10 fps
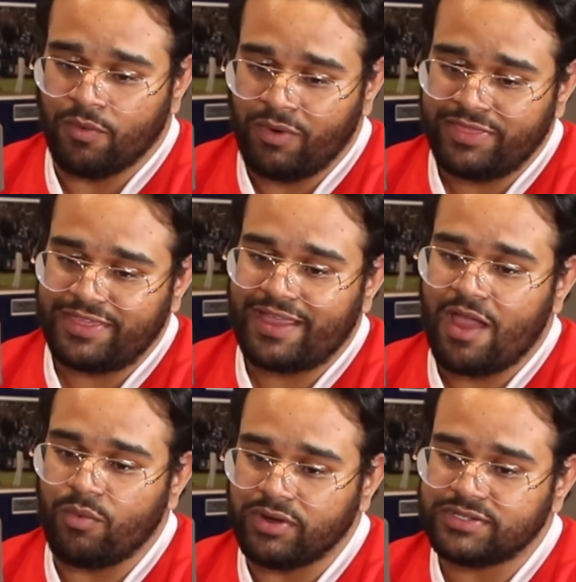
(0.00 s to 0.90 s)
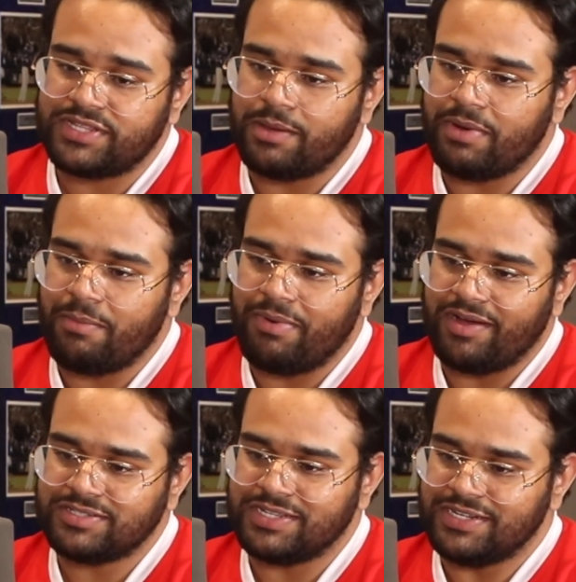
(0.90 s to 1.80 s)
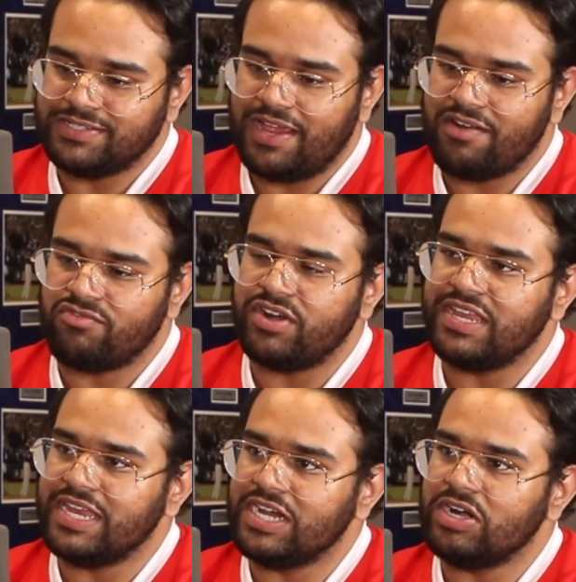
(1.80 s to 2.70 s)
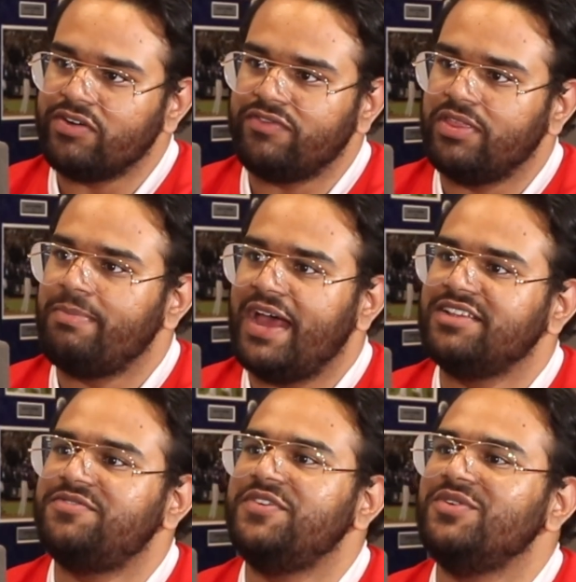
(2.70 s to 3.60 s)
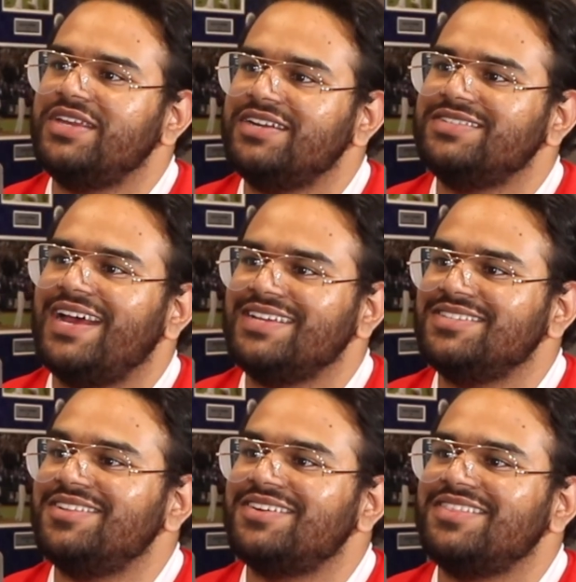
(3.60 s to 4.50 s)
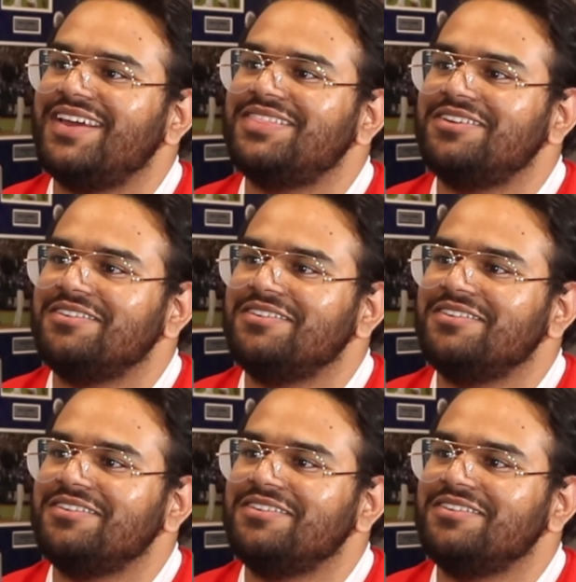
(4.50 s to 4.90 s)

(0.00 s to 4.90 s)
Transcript: The one thing I will say about Boston is every year for the past few years has looked like their